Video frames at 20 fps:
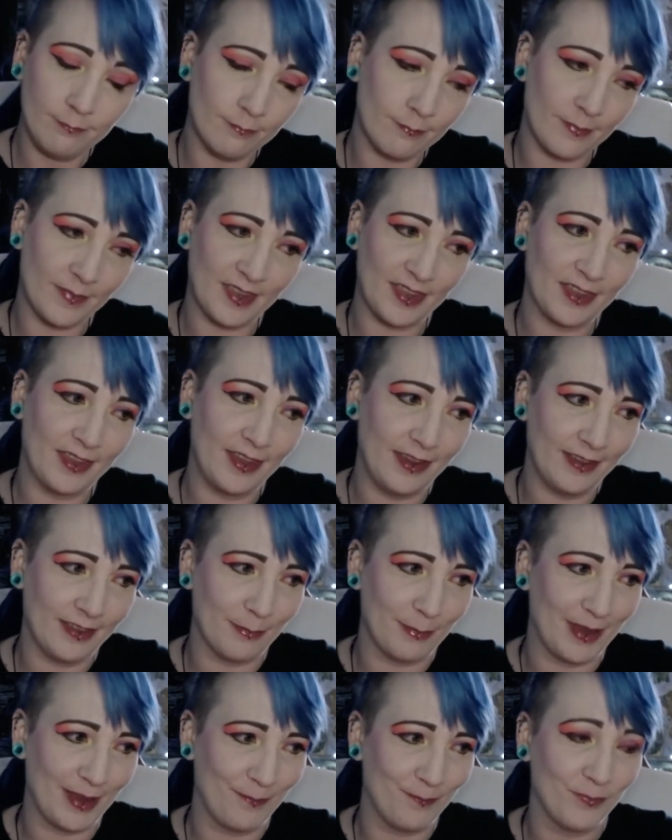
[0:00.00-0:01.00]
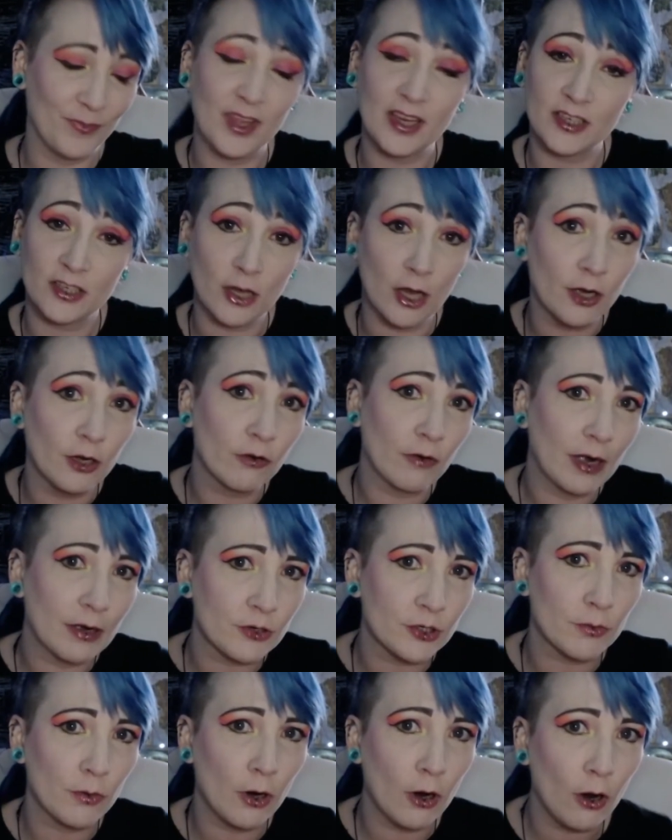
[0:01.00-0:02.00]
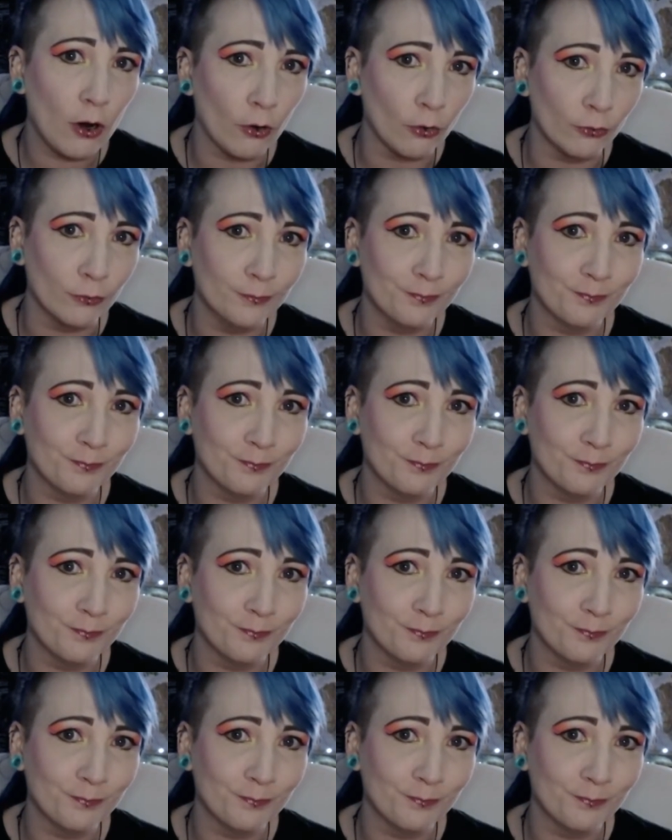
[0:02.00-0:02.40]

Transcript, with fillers: Excuse me. It's kind of ground to a halt.